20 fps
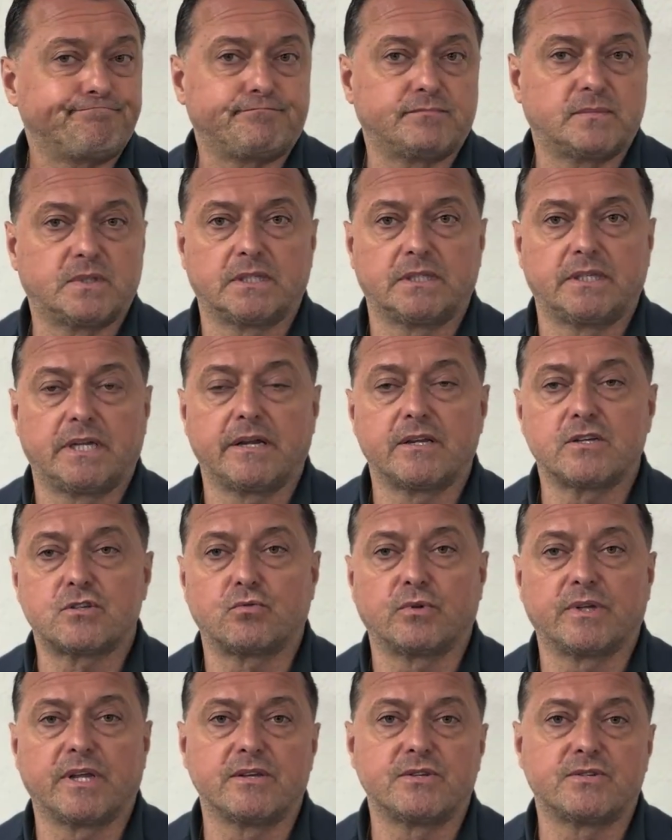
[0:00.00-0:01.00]
the dentist
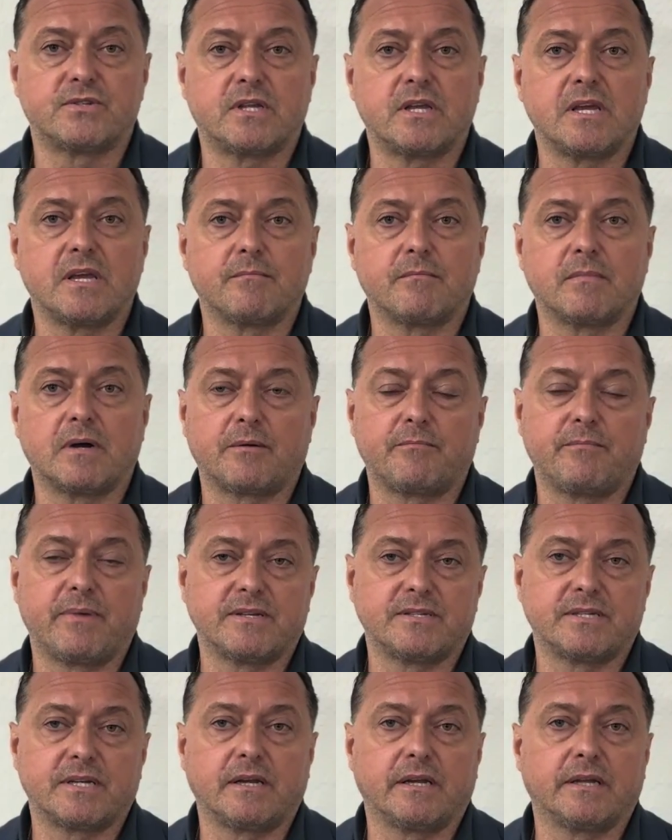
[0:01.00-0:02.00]
with his team are
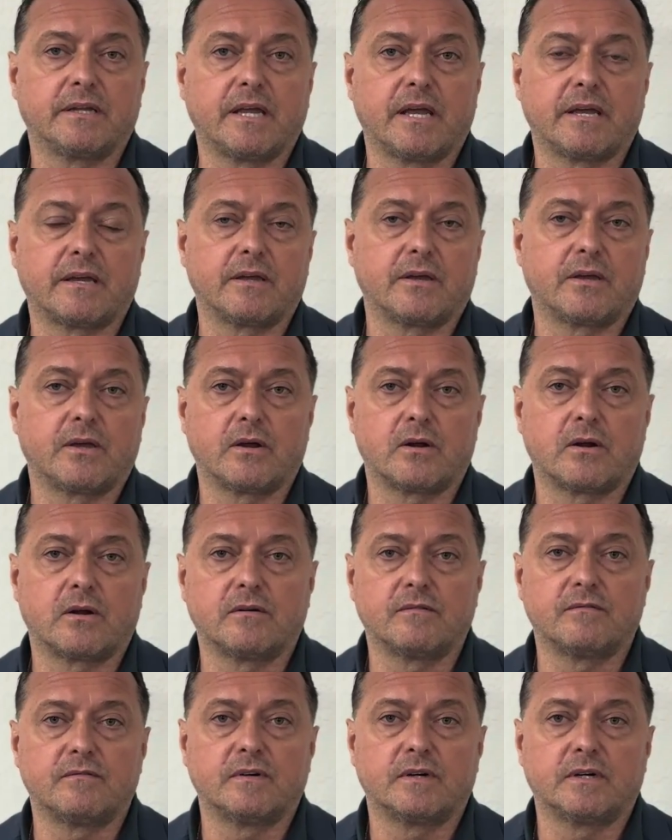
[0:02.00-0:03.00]
basically taking care
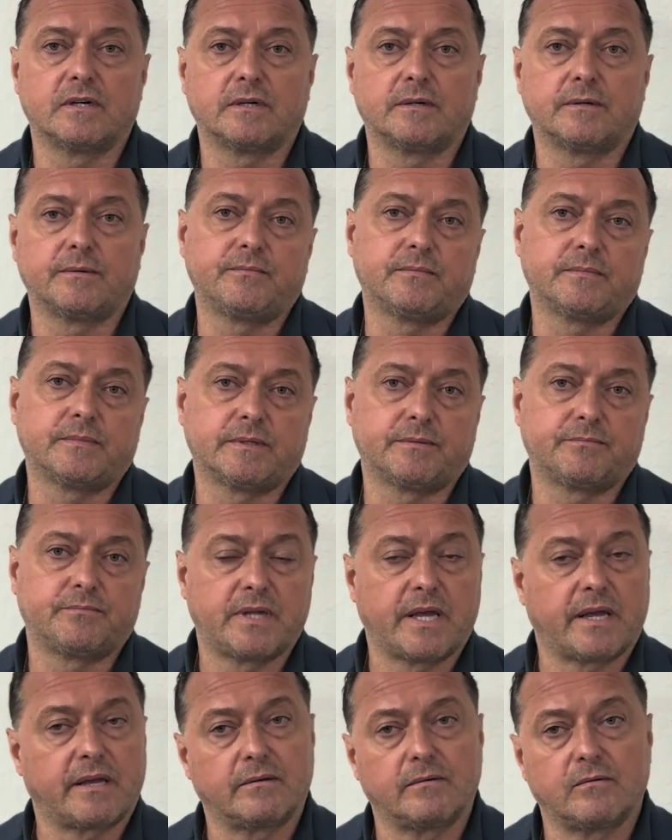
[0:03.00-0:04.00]
of
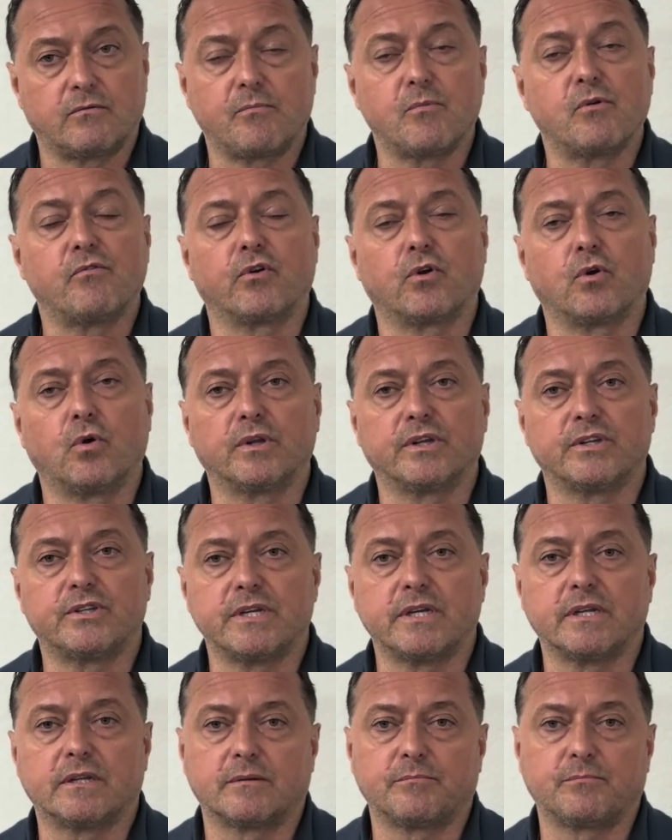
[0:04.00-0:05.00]
removing all the
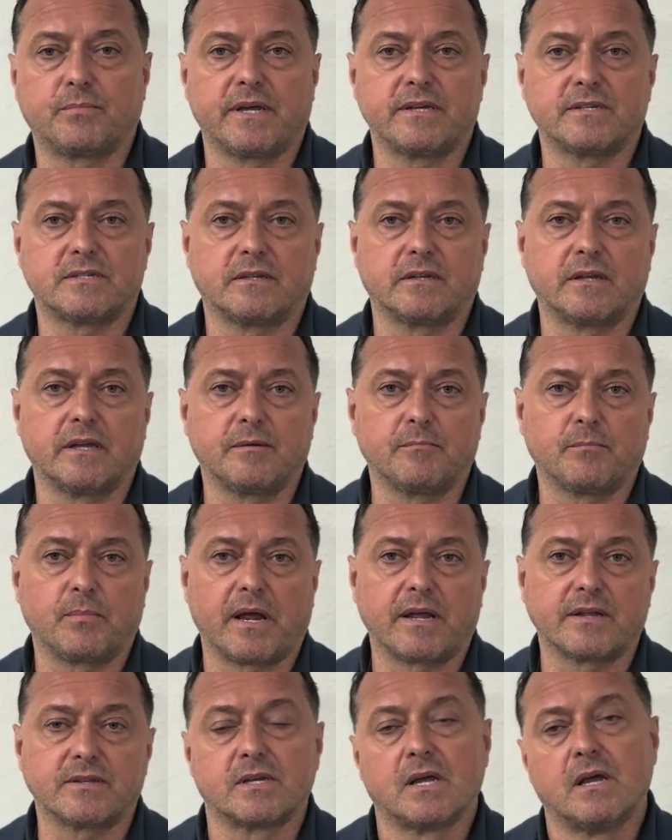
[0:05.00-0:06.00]
teeth and placing the
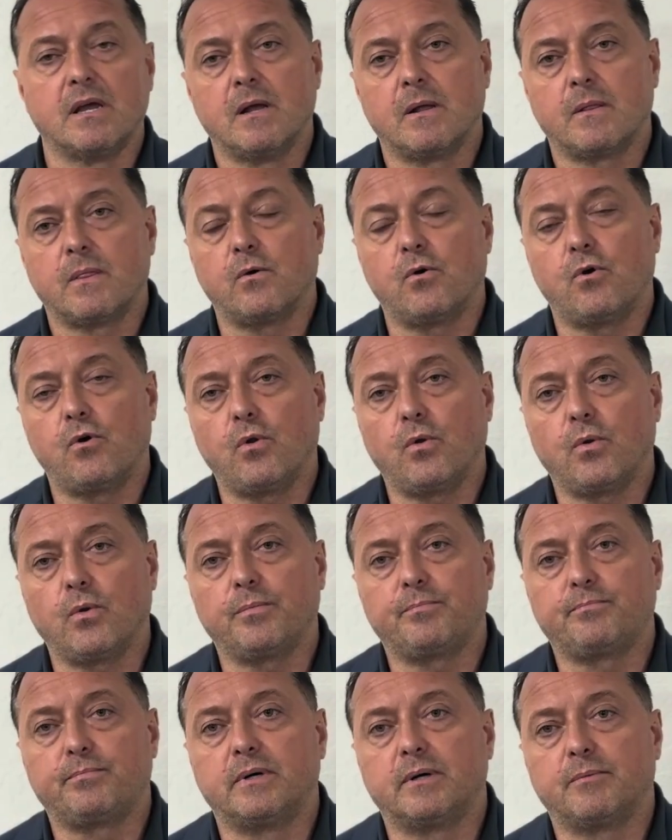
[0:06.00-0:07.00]
implants. The
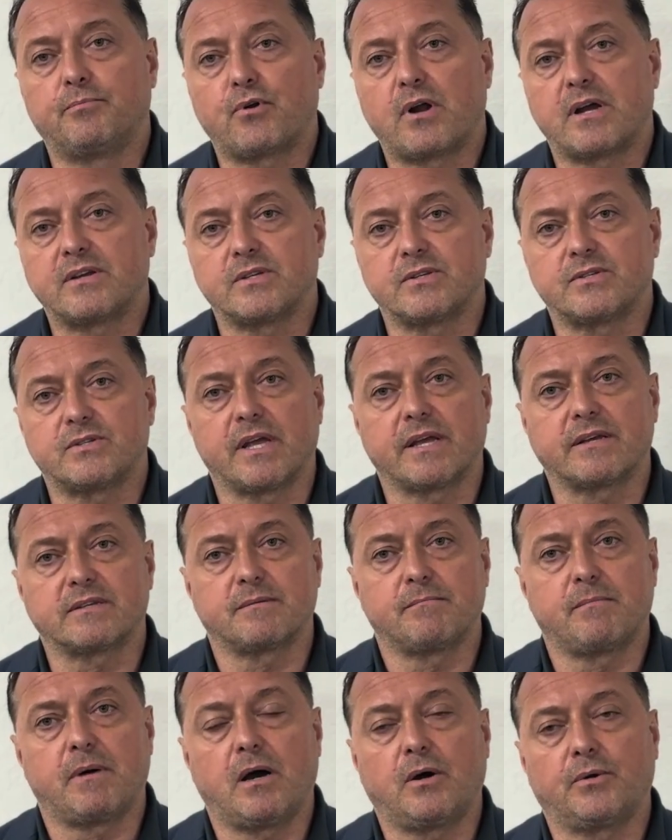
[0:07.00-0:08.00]
whole process takes
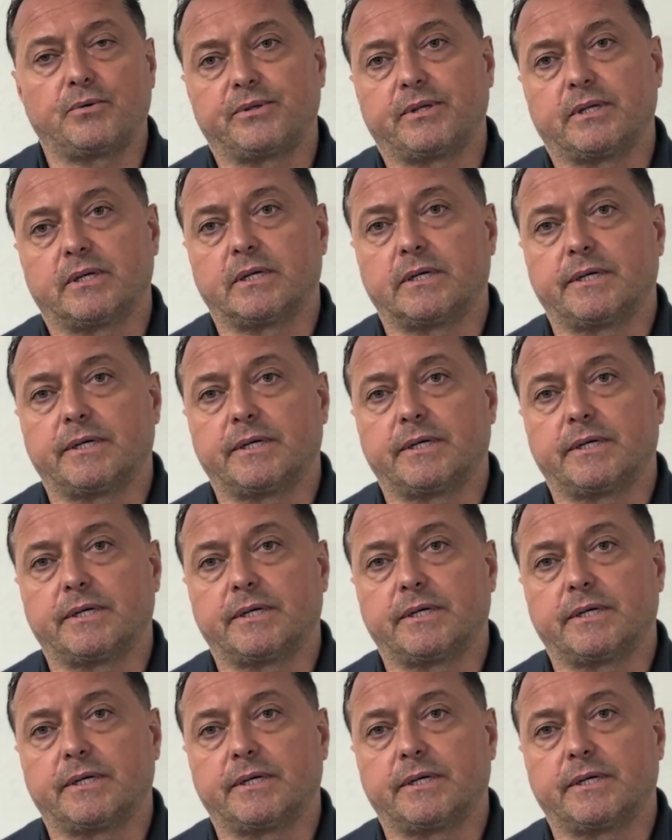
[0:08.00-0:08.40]
about